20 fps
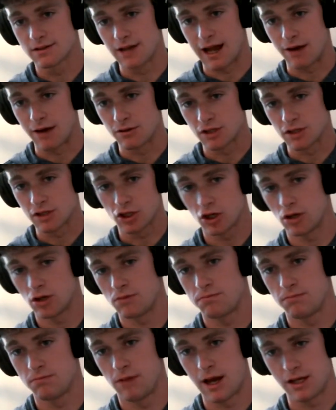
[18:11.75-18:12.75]
a
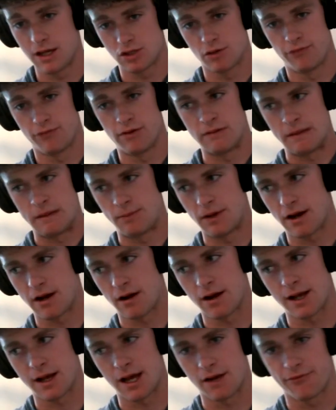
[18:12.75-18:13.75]
good high school football
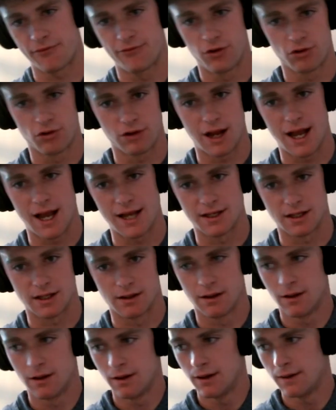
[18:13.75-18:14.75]
player. I got a full ride
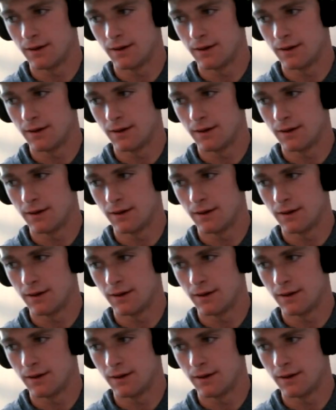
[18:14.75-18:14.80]
to,